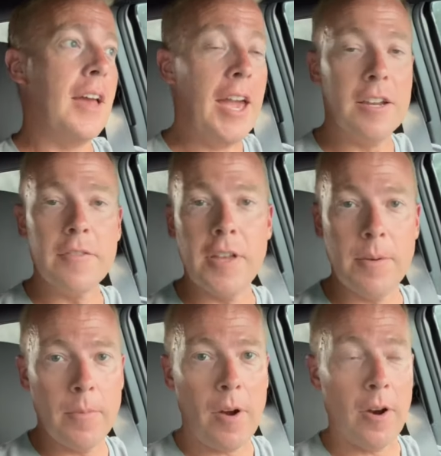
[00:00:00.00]
8 of
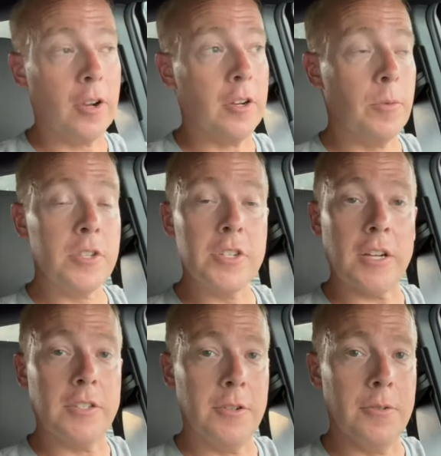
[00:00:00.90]
them are going to
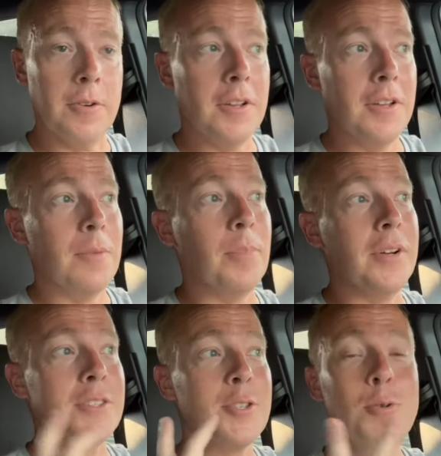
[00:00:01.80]
reject you,
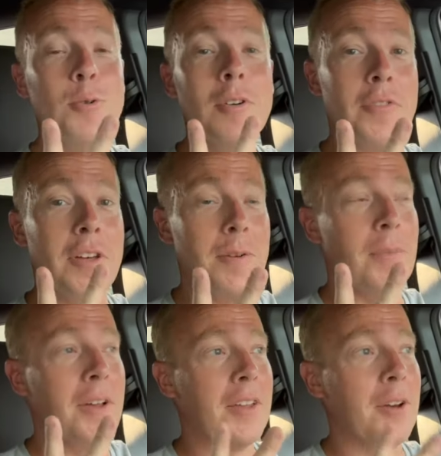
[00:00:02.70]
but 2 of
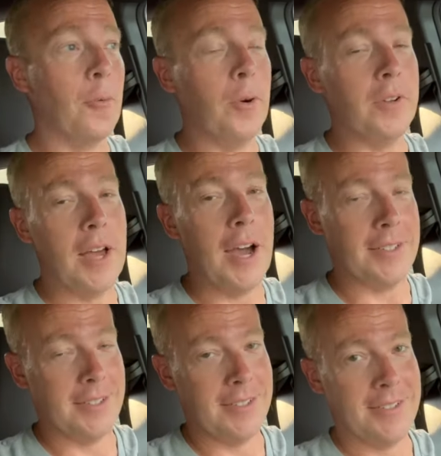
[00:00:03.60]
them will
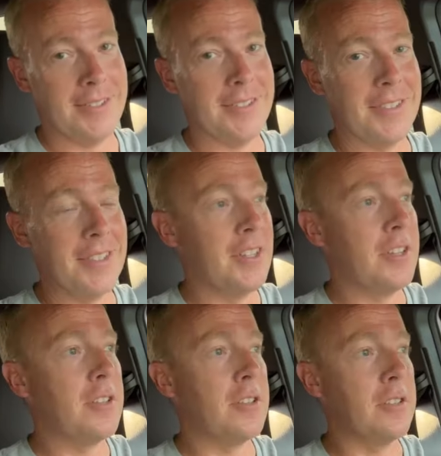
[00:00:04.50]
not.
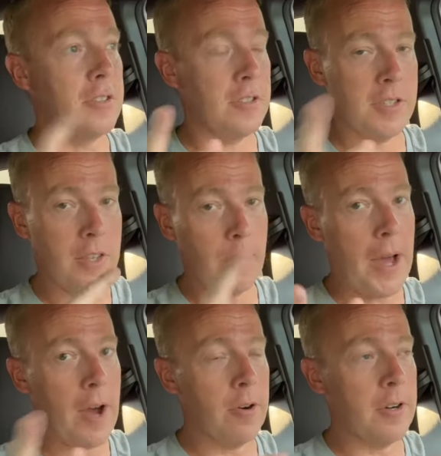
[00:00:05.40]
Do you see the
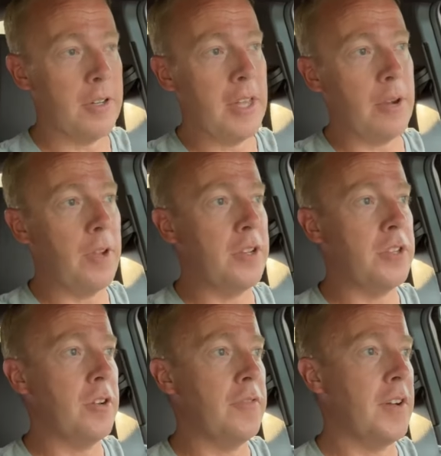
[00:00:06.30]
power in that
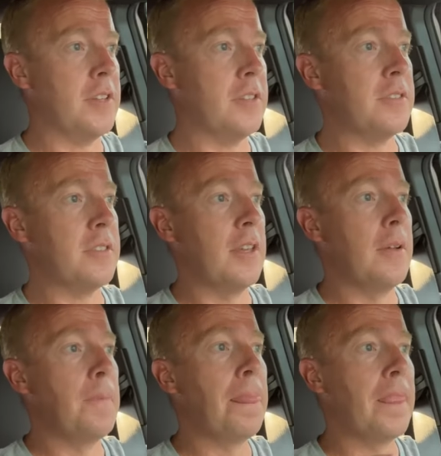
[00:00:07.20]
ratio, fellas?
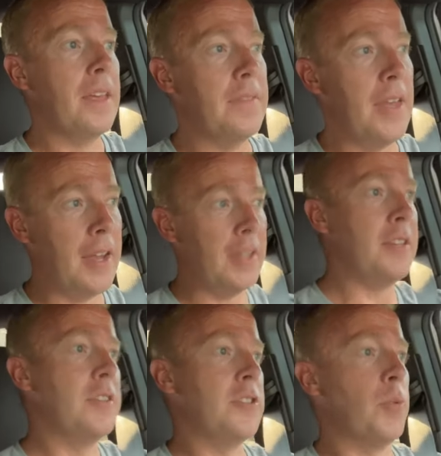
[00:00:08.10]

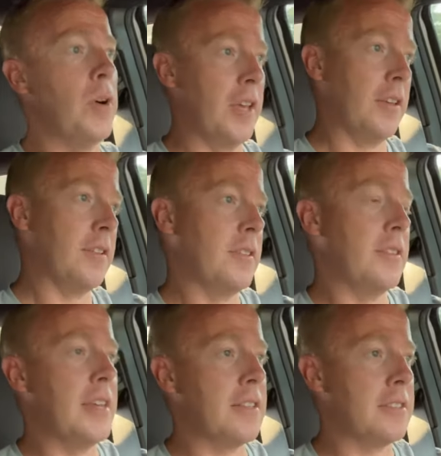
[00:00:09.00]
80-20.
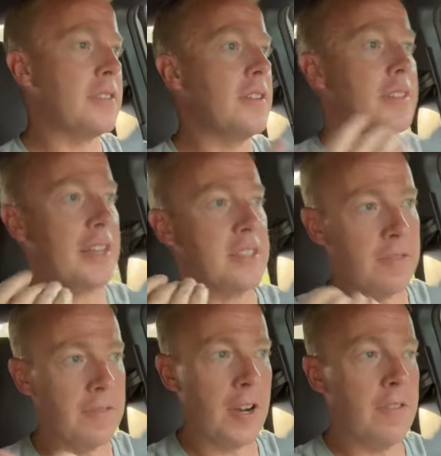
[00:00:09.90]
That's a
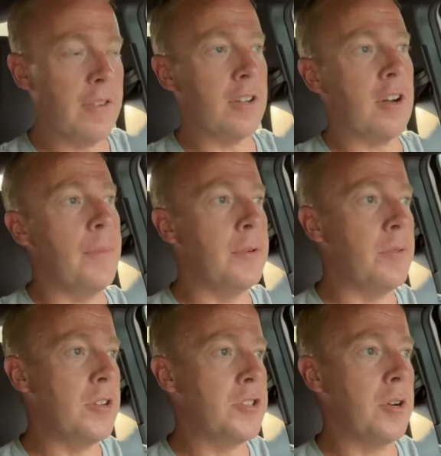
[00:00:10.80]
very, very common
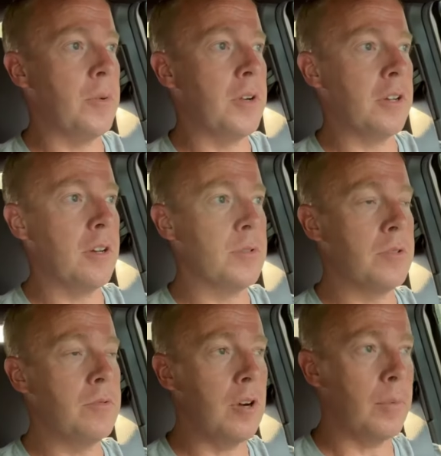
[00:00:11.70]
ratio when it comes
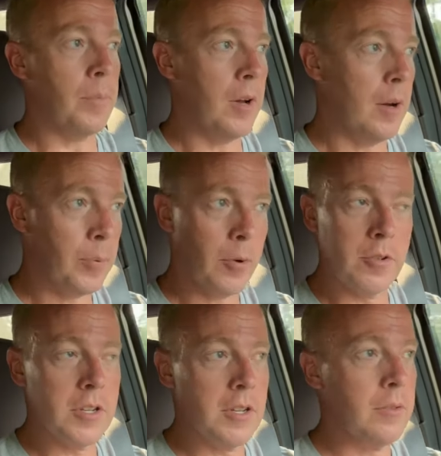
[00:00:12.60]
to
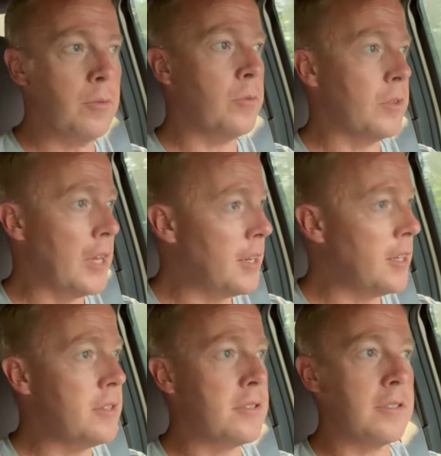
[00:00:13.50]
approaching
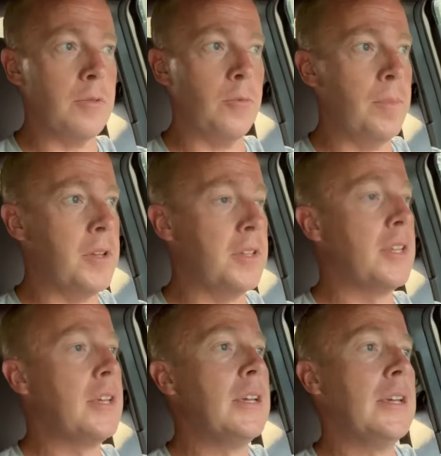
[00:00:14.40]
ladies, women.